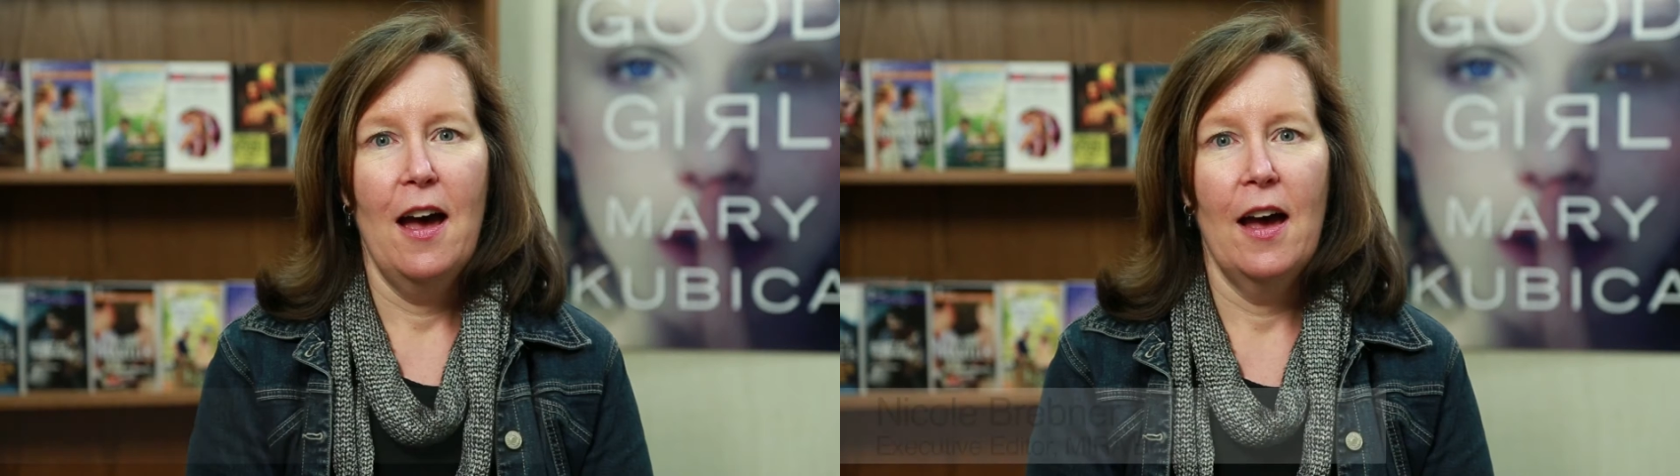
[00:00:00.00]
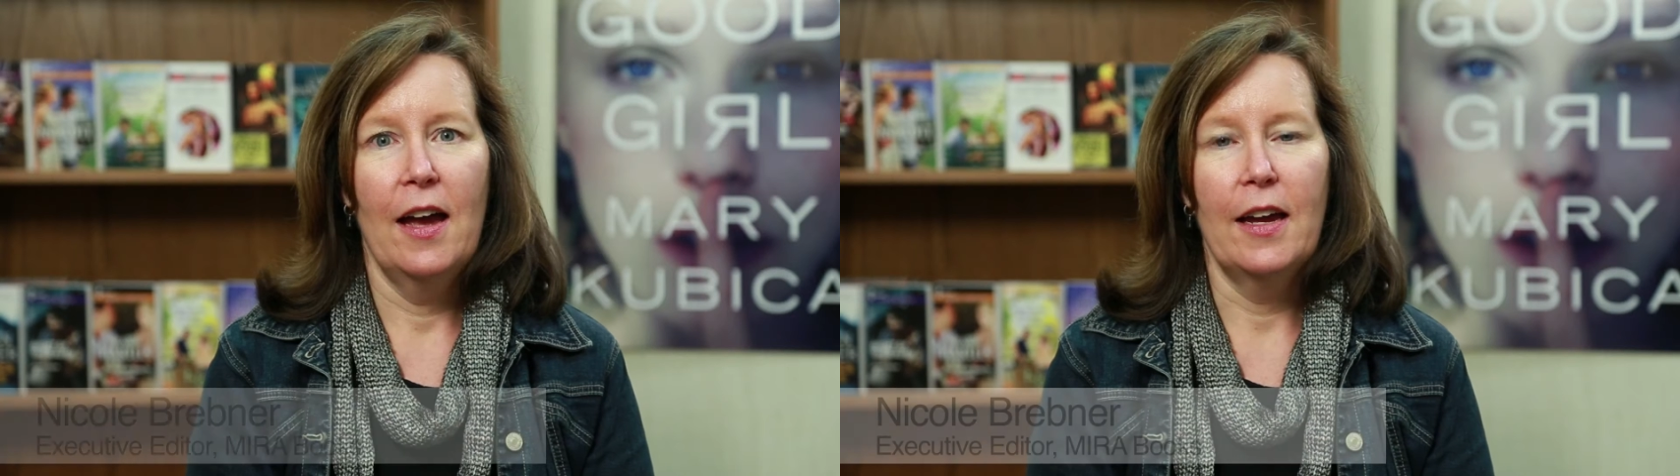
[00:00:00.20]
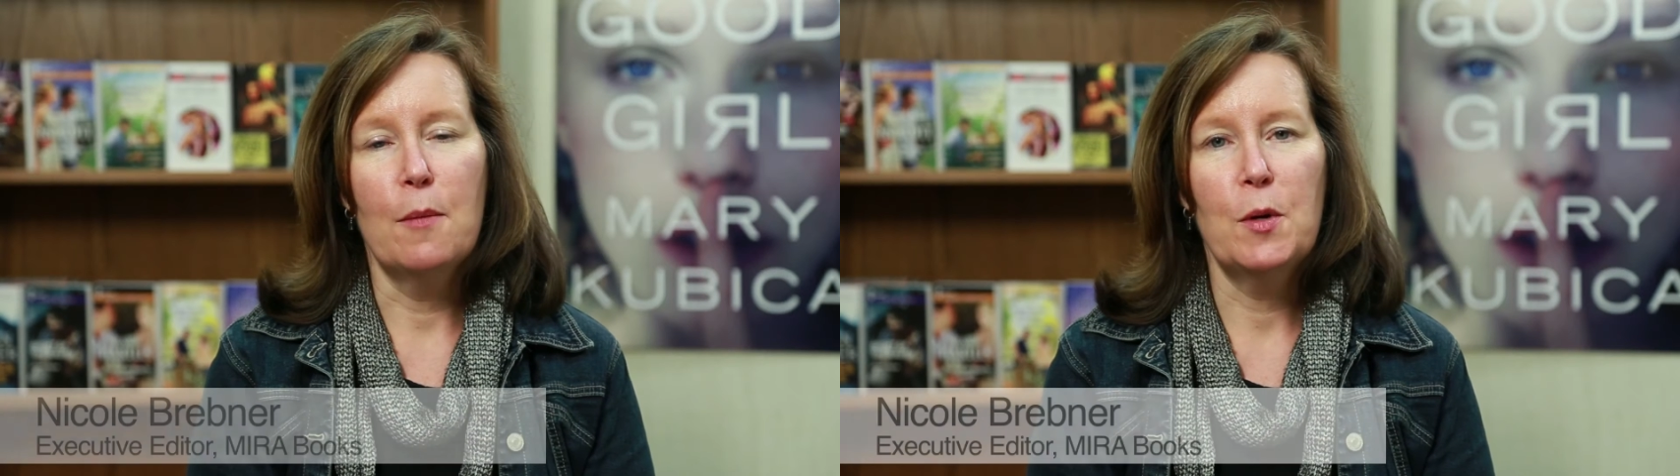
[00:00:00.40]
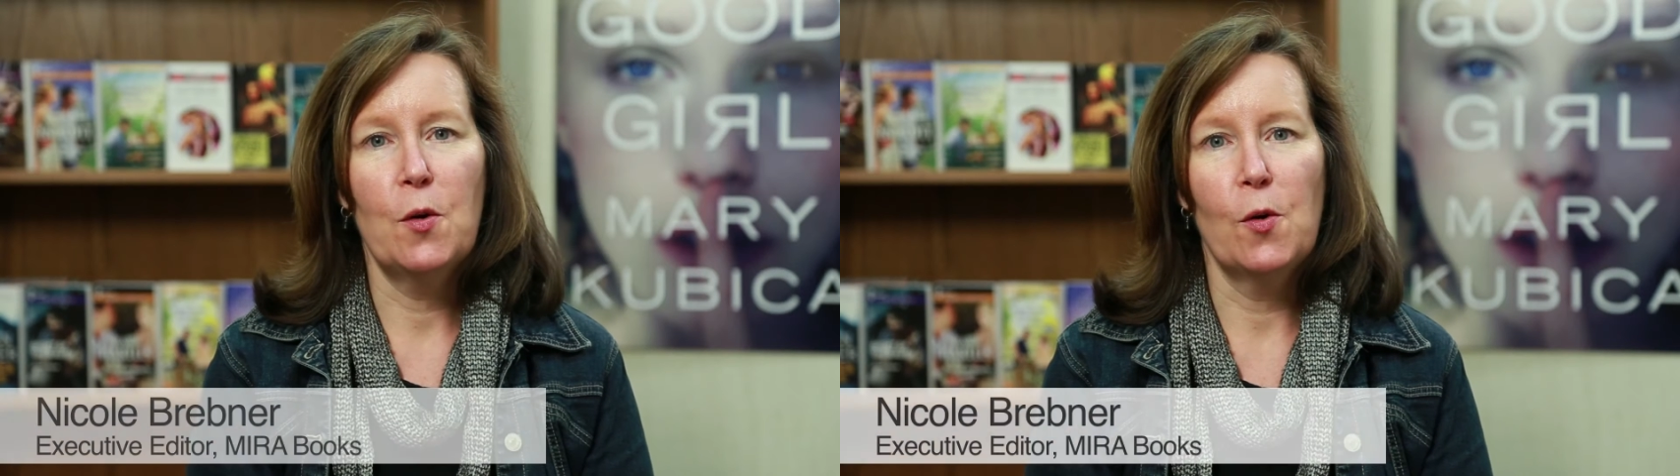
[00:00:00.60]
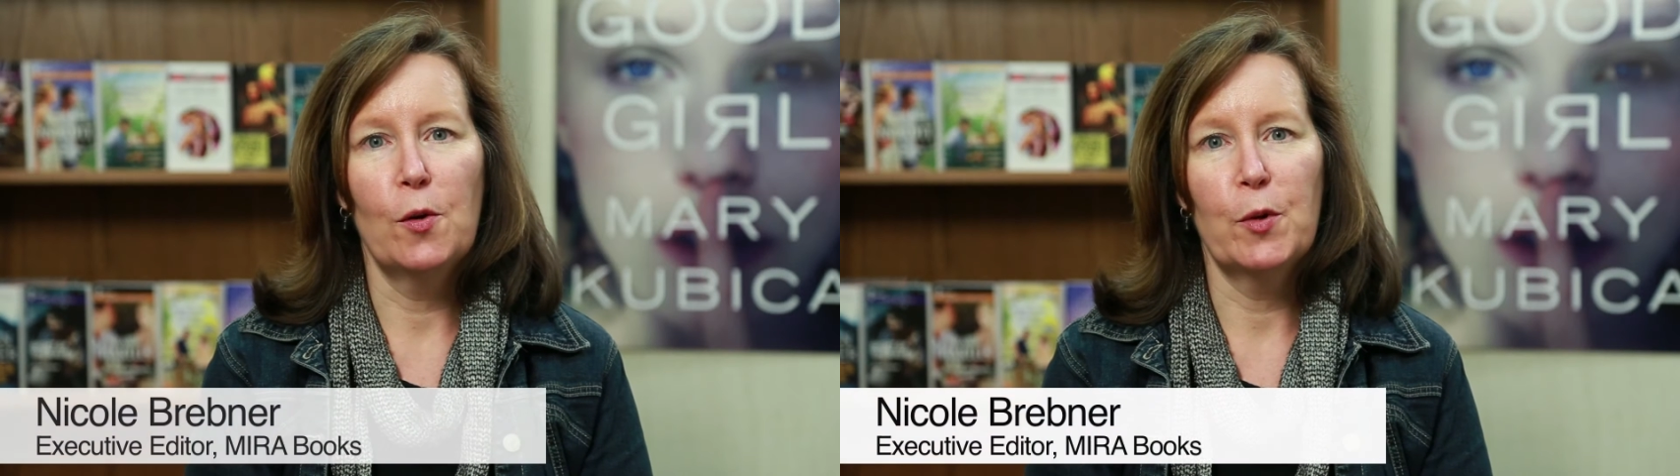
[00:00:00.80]
Hi, I'm
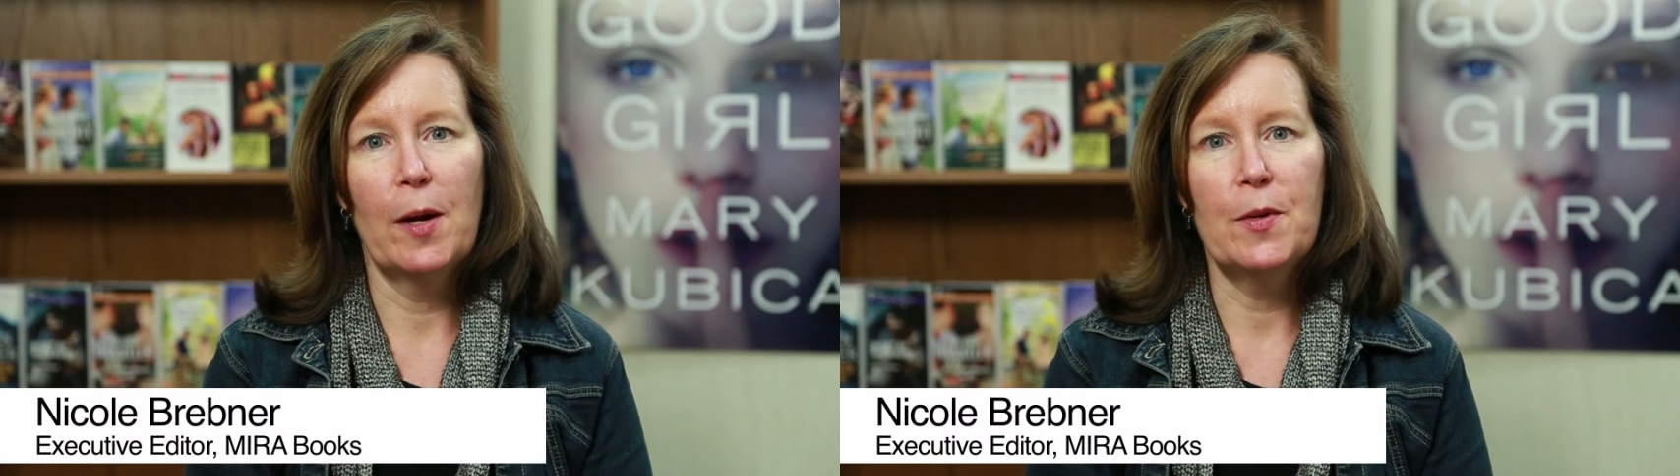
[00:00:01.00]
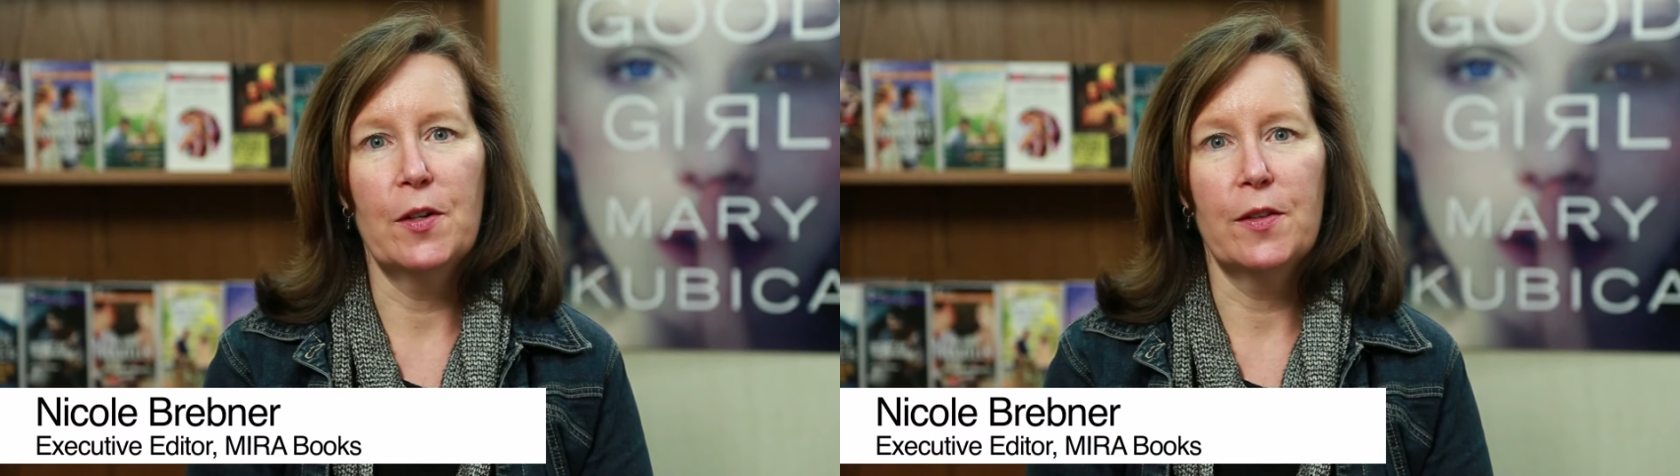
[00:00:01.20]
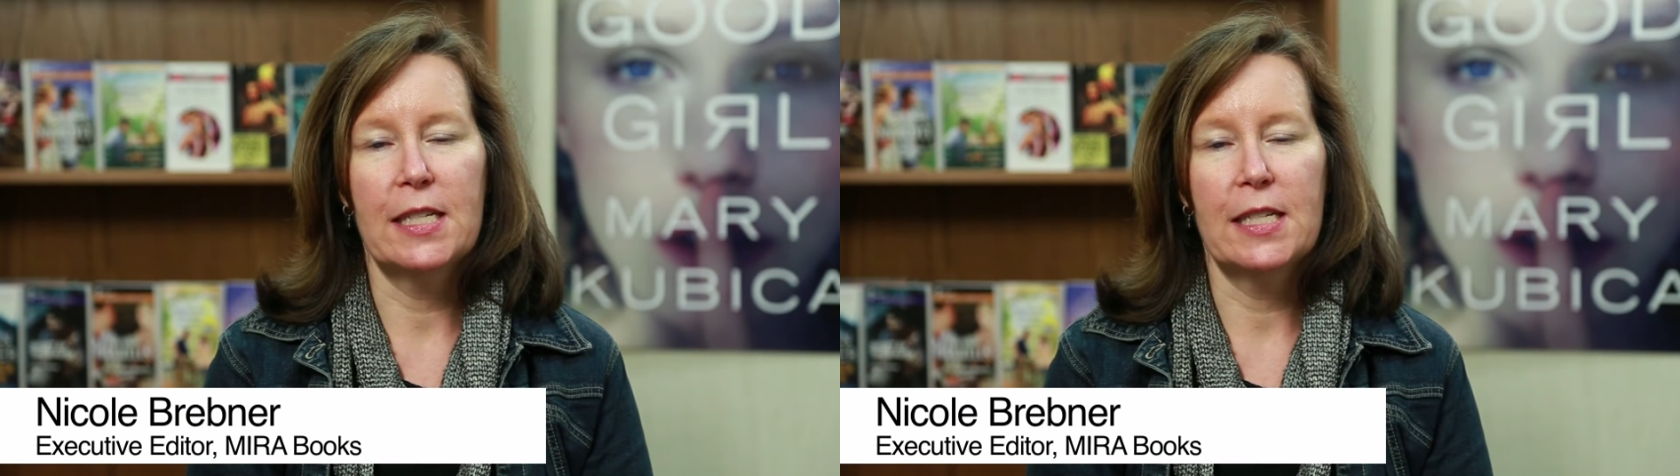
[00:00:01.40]
Nicole Brebner,